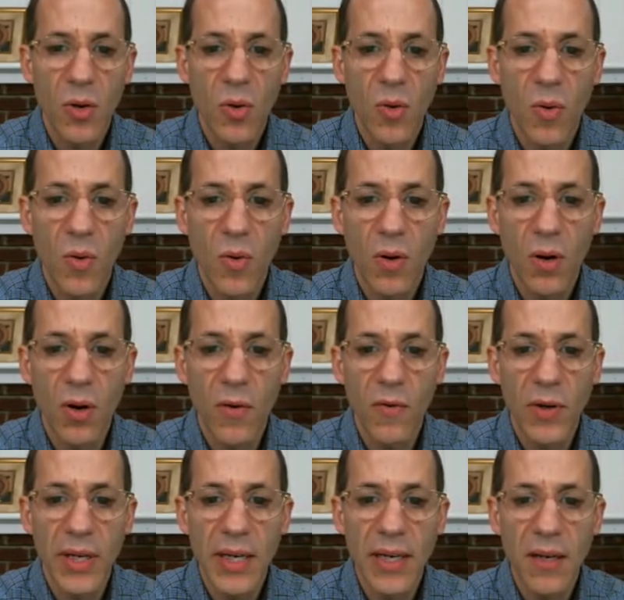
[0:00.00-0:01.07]
or over
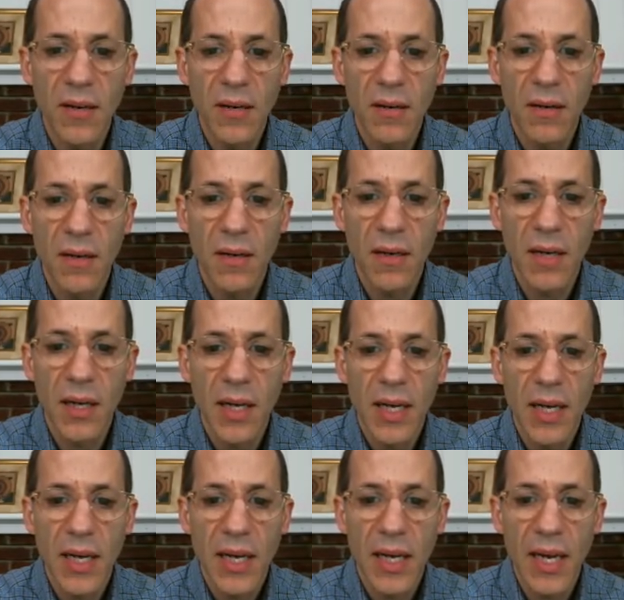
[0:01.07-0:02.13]
here.
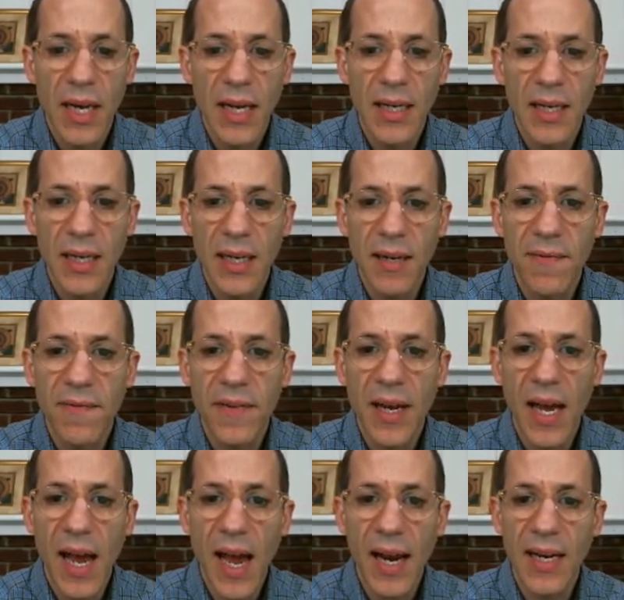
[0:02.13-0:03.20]
And if
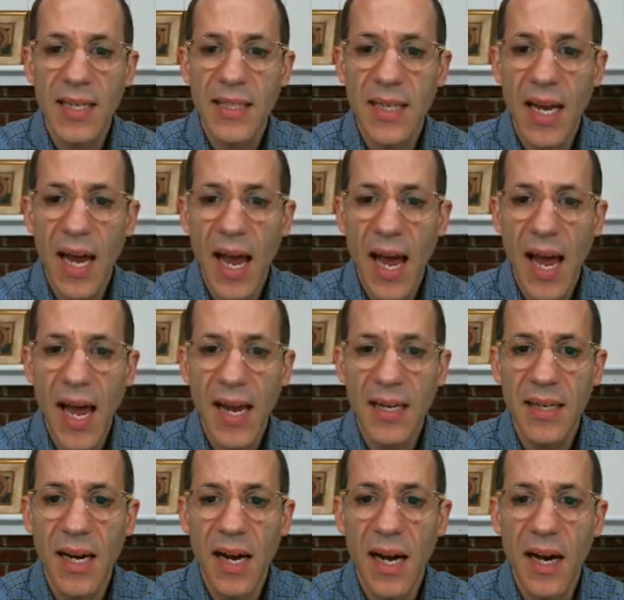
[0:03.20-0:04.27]
X had
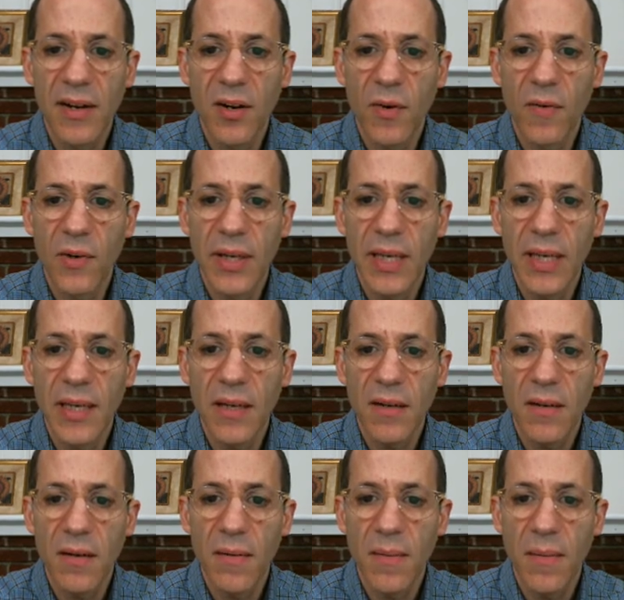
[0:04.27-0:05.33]
gone over here,